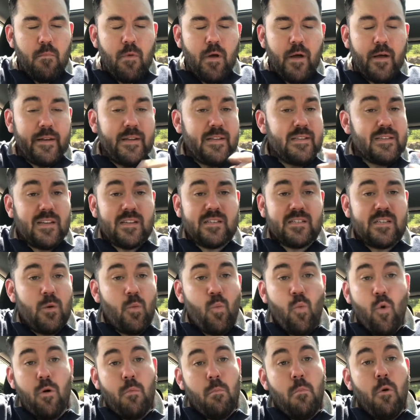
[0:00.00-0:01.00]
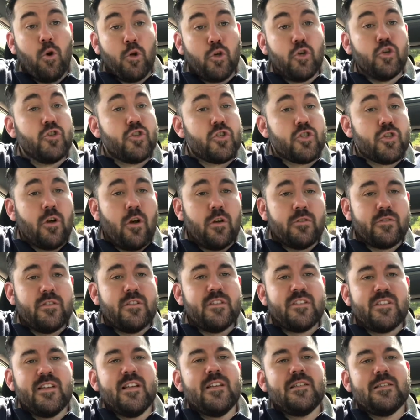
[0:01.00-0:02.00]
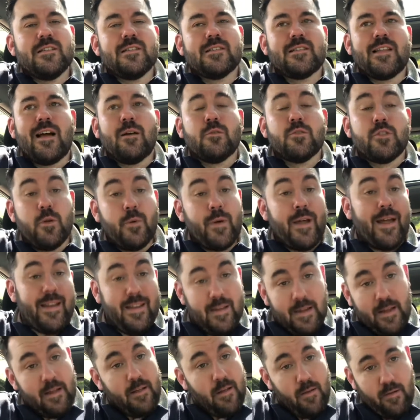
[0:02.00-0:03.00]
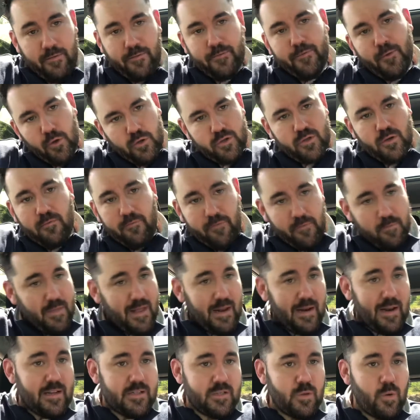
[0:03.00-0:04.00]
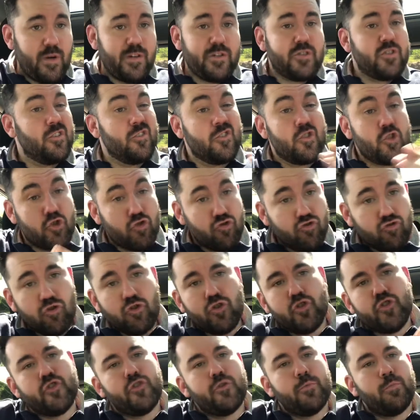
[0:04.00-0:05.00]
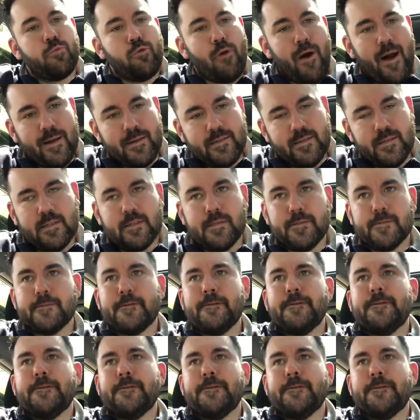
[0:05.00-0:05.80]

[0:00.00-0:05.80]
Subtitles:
And he's asking what my good start to the season is down to, and it follows on from that last question: structured practice.